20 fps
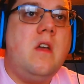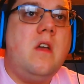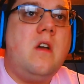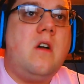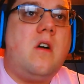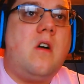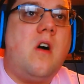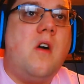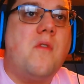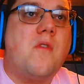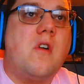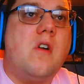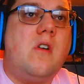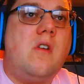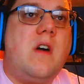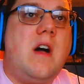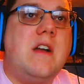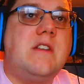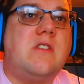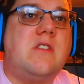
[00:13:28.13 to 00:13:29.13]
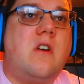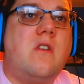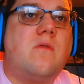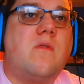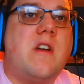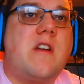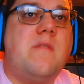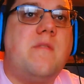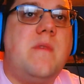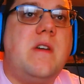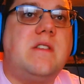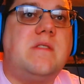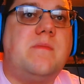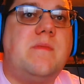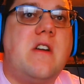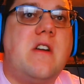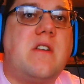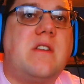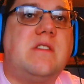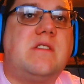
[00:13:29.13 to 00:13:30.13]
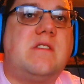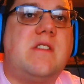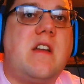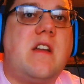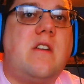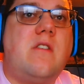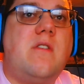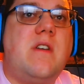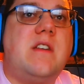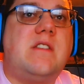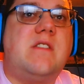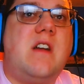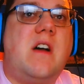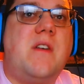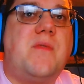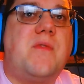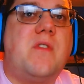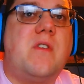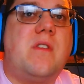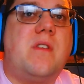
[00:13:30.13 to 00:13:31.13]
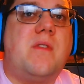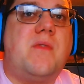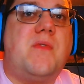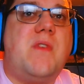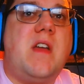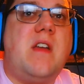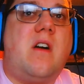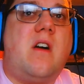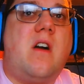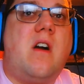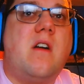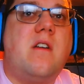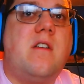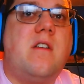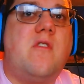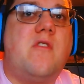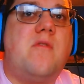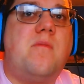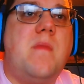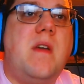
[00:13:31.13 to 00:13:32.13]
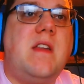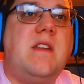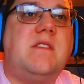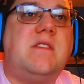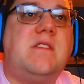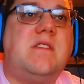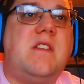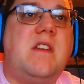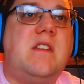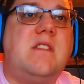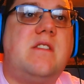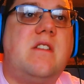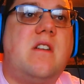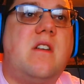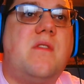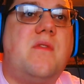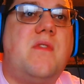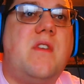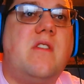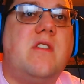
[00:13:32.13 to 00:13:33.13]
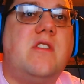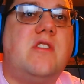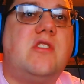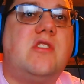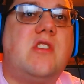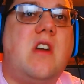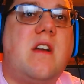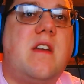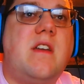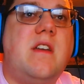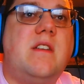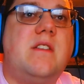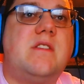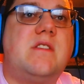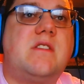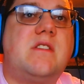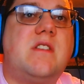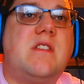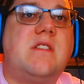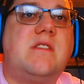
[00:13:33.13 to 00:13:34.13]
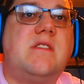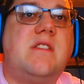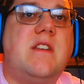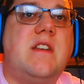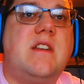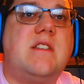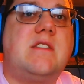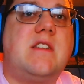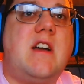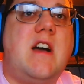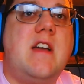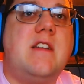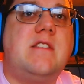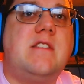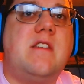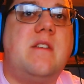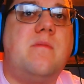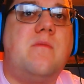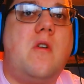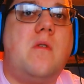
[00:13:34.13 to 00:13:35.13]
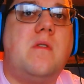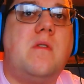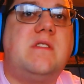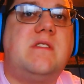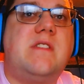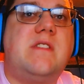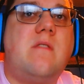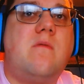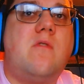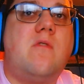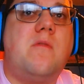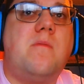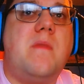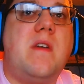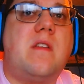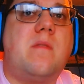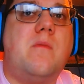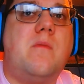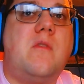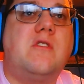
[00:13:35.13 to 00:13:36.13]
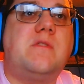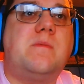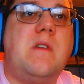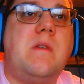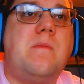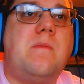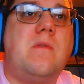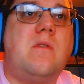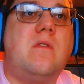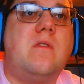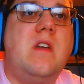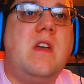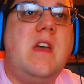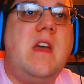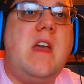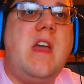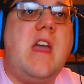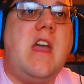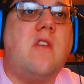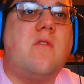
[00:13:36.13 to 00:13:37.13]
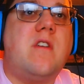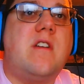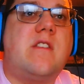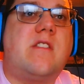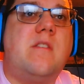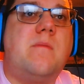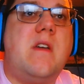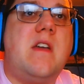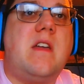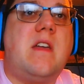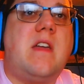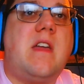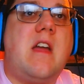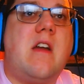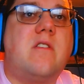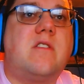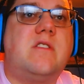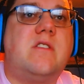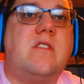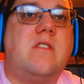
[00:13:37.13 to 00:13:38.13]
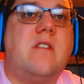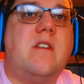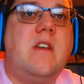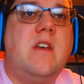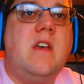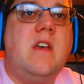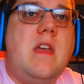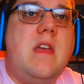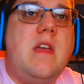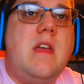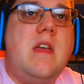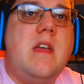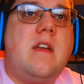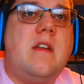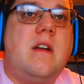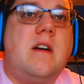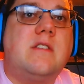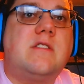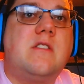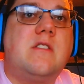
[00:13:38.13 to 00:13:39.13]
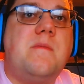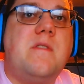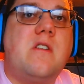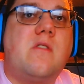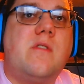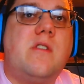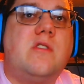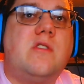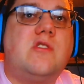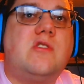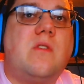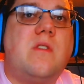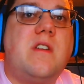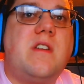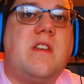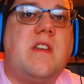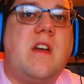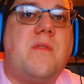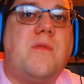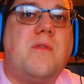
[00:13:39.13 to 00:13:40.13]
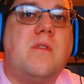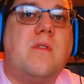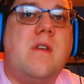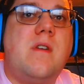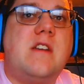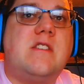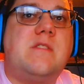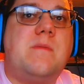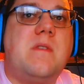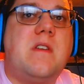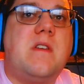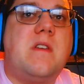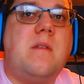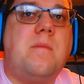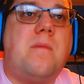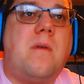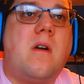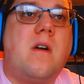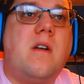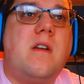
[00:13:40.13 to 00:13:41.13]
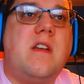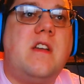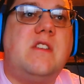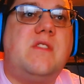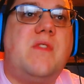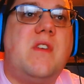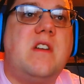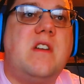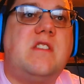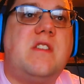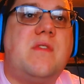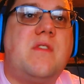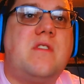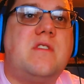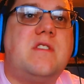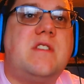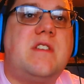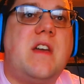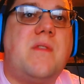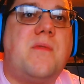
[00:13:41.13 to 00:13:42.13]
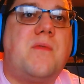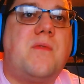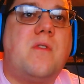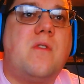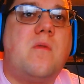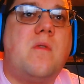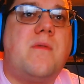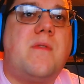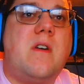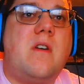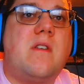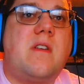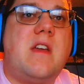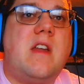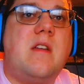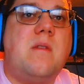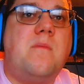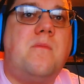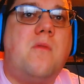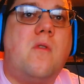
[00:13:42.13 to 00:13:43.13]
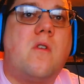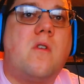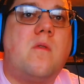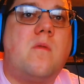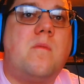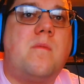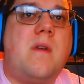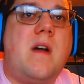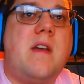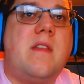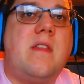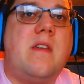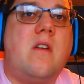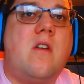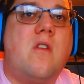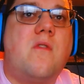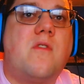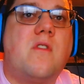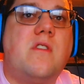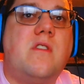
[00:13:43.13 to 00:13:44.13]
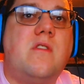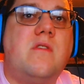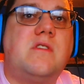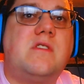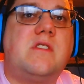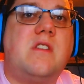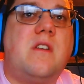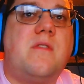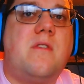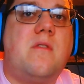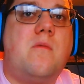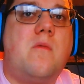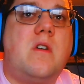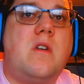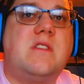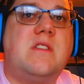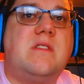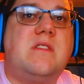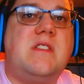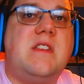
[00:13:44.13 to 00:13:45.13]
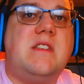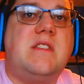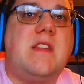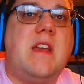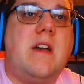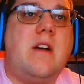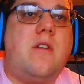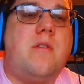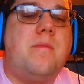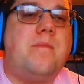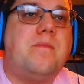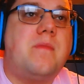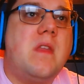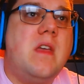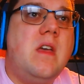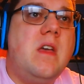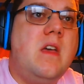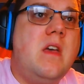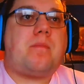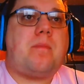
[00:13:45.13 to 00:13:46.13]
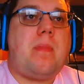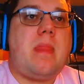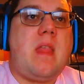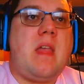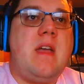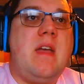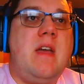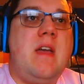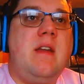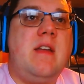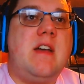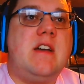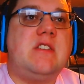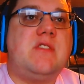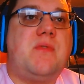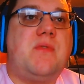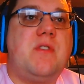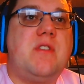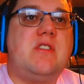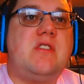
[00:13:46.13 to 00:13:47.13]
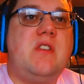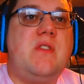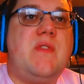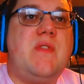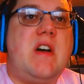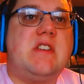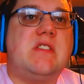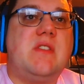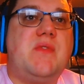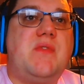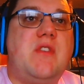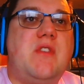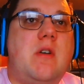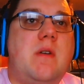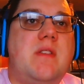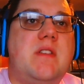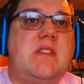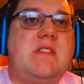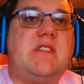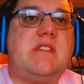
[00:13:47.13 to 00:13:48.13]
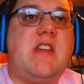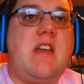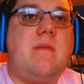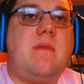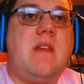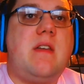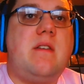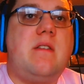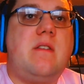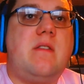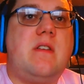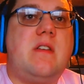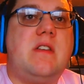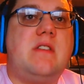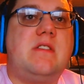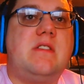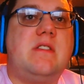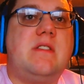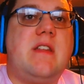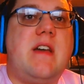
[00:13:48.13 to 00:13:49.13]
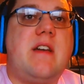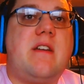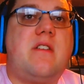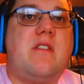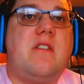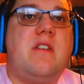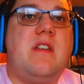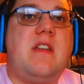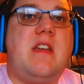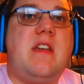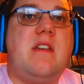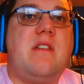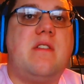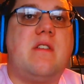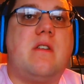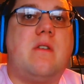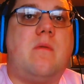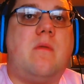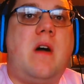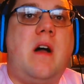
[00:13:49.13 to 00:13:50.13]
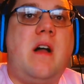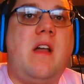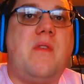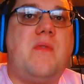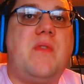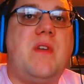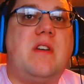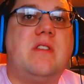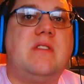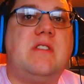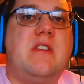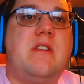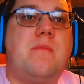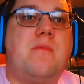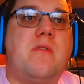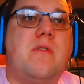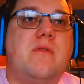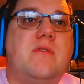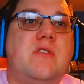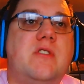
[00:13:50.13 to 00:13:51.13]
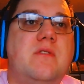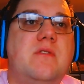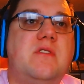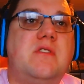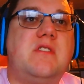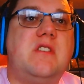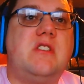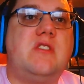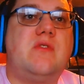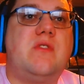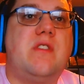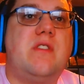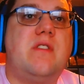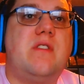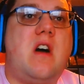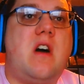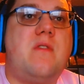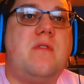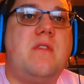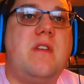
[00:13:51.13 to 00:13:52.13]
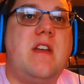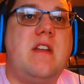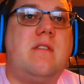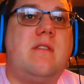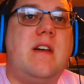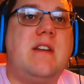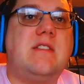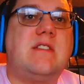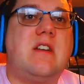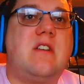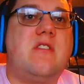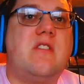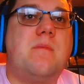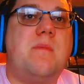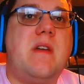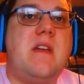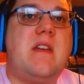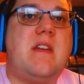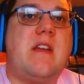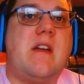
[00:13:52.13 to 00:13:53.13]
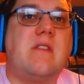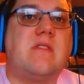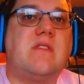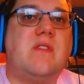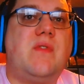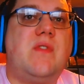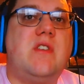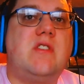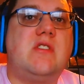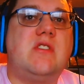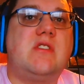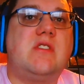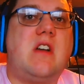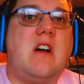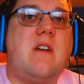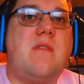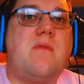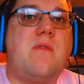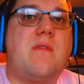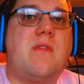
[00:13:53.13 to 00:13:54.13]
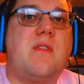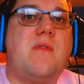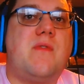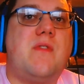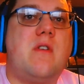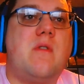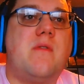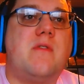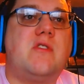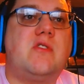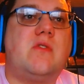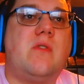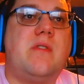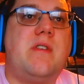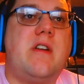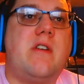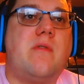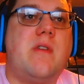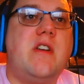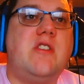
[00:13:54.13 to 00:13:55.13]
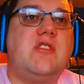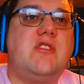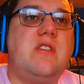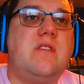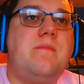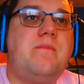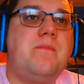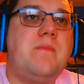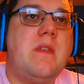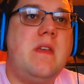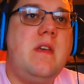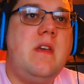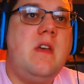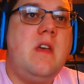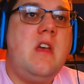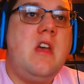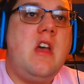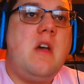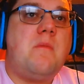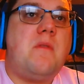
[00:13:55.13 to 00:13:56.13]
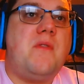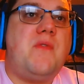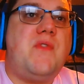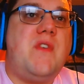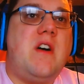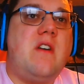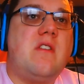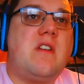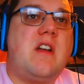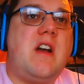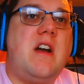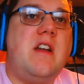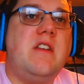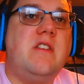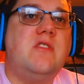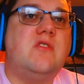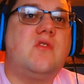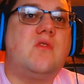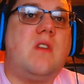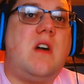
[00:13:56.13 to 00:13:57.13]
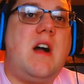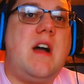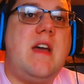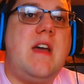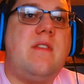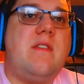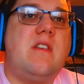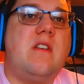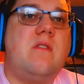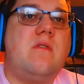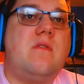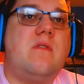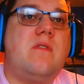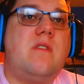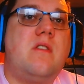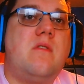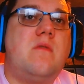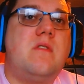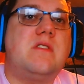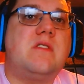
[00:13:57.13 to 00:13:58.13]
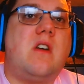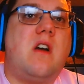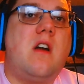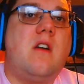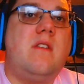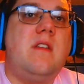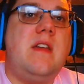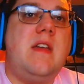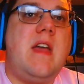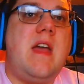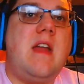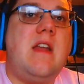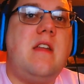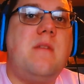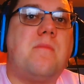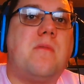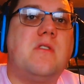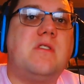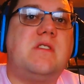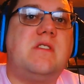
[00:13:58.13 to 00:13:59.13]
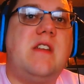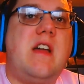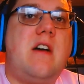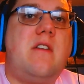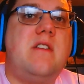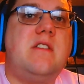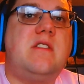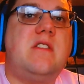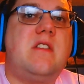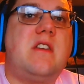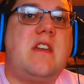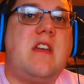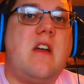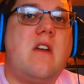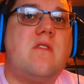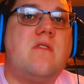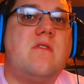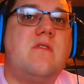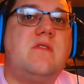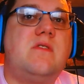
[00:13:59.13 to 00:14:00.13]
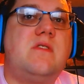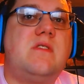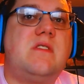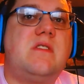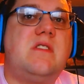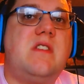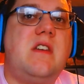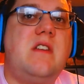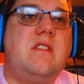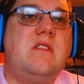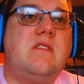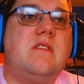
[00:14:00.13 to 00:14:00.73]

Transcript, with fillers: Overall, I don't recommend American Psycho. It's not for the faint-hearted, with many scenes that are very shocking and disgusting at times, and moments that would make most people angry at the main character. It can also be a real chore to get through, as the beginning part is very difficult to get through without getting bored by the overuse of unwanted detail. And as for the 2000 film of the same name, isn't that good either. While I felt it improved two scenes from the novel and liked how the main character finishes off with the film with a short narration, but felt cut and dry. There was hardly any personality to the characters, scenes